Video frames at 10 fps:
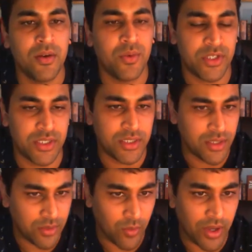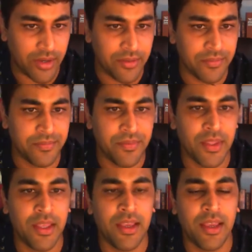which is 1,
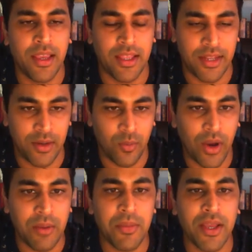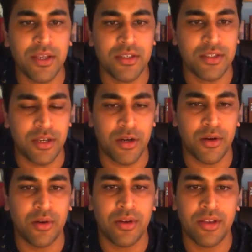and then 1 minus
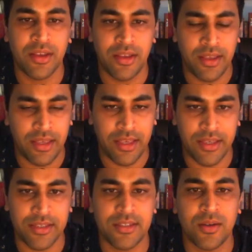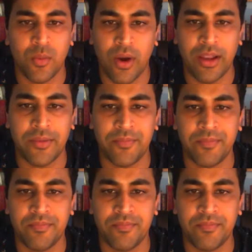0 is 1.